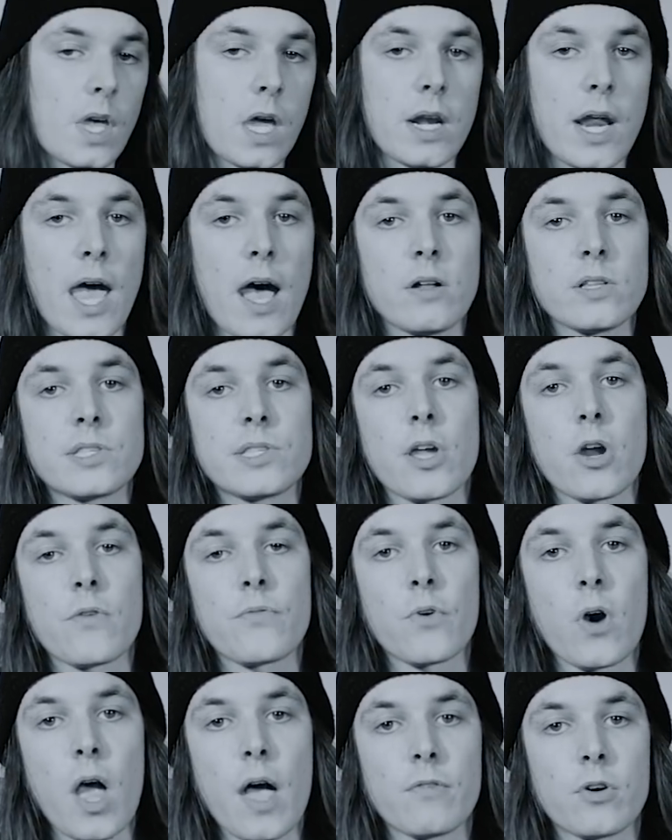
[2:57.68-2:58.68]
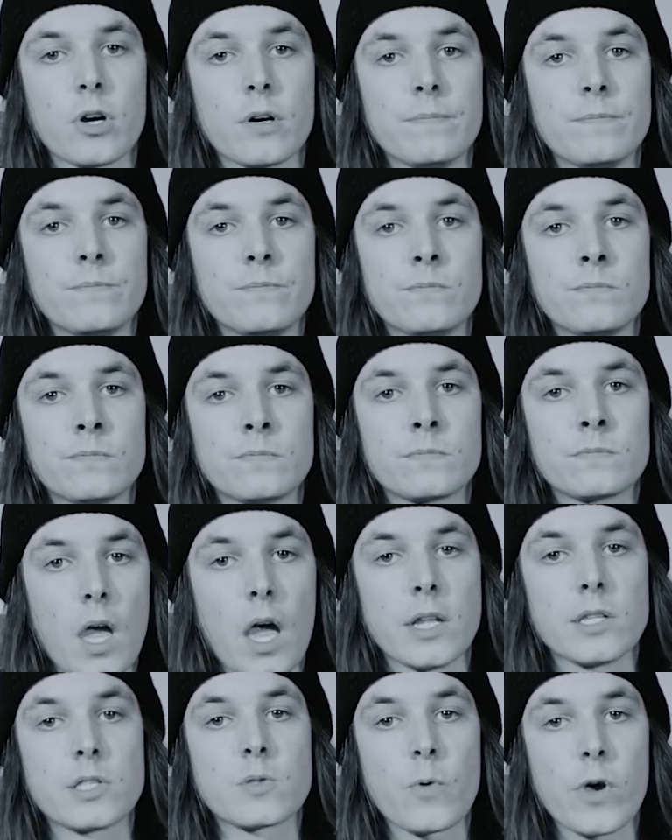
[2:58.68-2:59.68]
And now it's there forever.
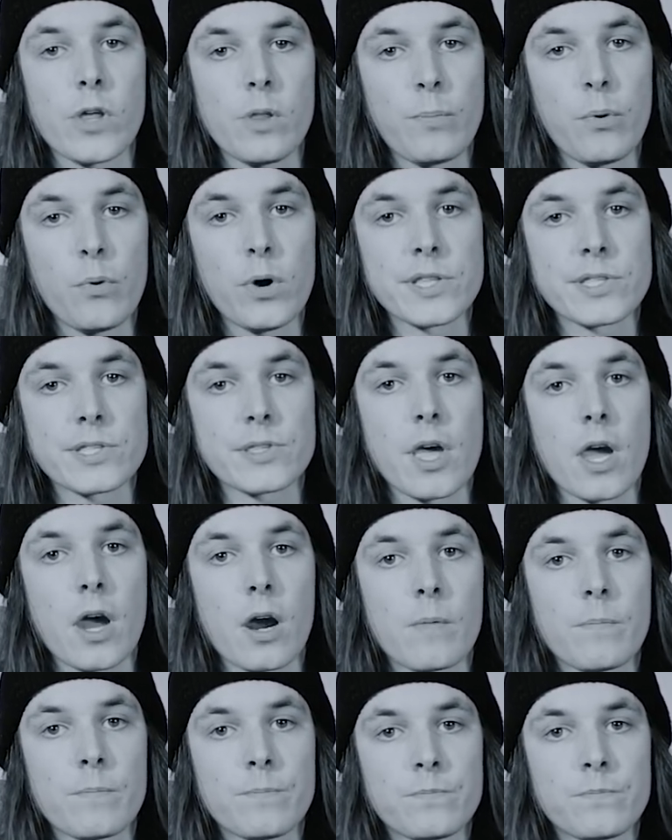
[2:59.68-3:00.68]
Hence why the point's there.